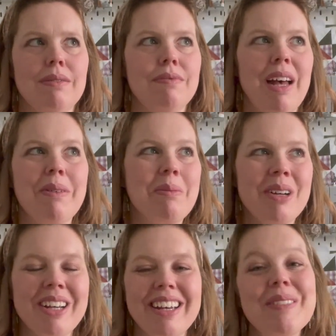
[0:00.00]
fabric
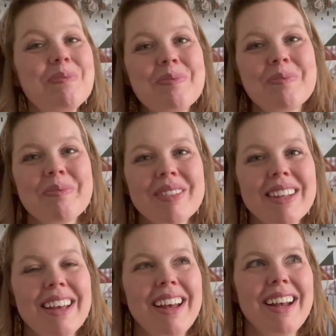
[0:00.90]
market
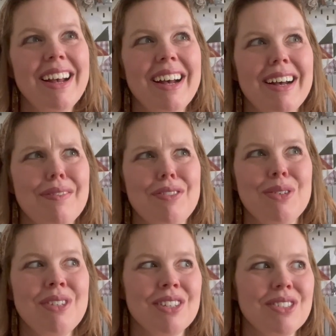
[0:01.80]
a
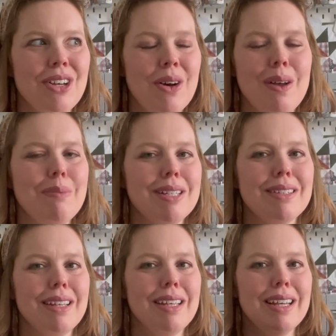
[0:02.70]
few years ago, and
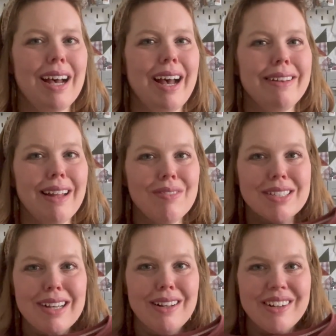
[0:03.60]
basically I love this
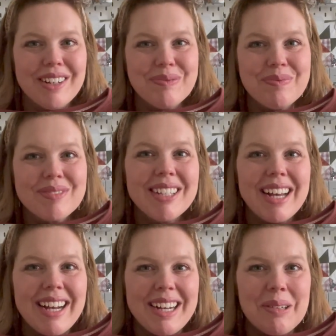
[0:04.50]
color,
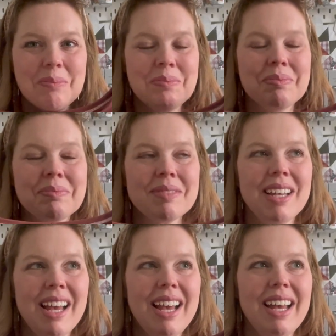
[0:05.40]
um,
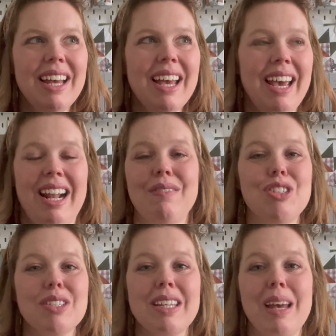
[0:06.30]
and I've
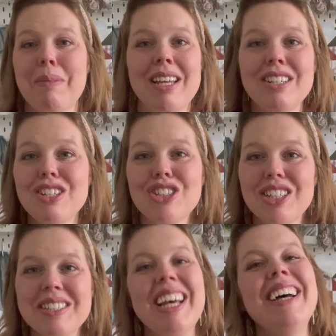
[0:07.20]
just kept making
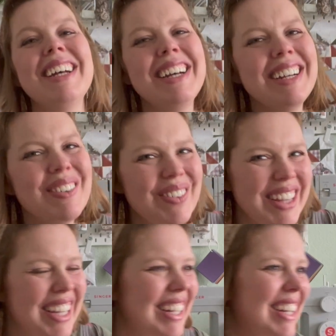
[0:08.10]
t-shirts with
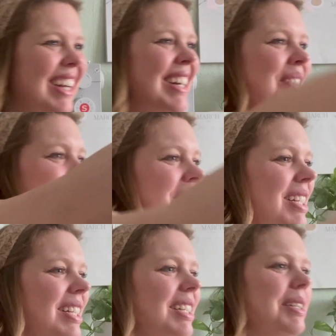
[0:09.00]
it.
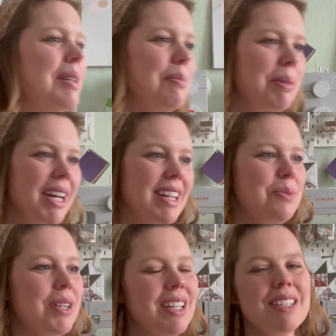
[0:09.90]
But that's
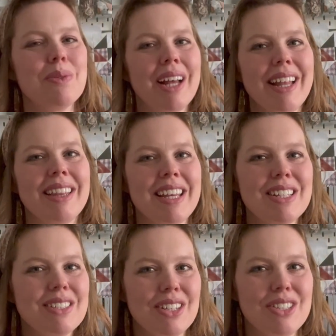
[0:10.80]
one of the things where I think
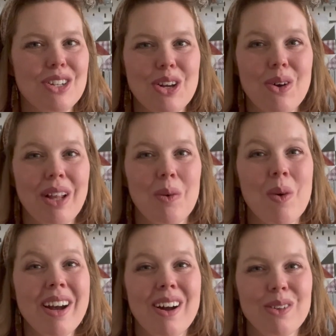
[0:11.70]
it's good to know like
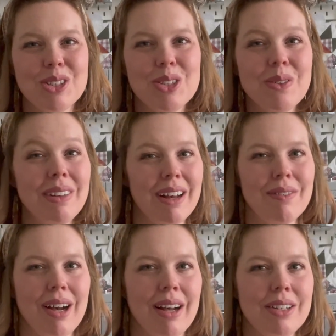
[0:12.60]
what colors you love
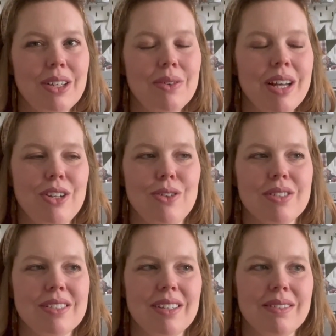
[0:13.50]
on you, and you
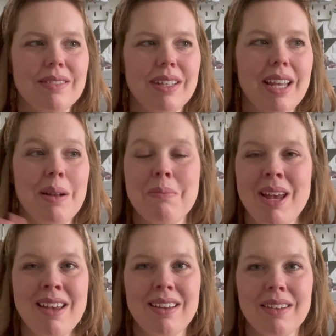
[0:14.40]
just can make.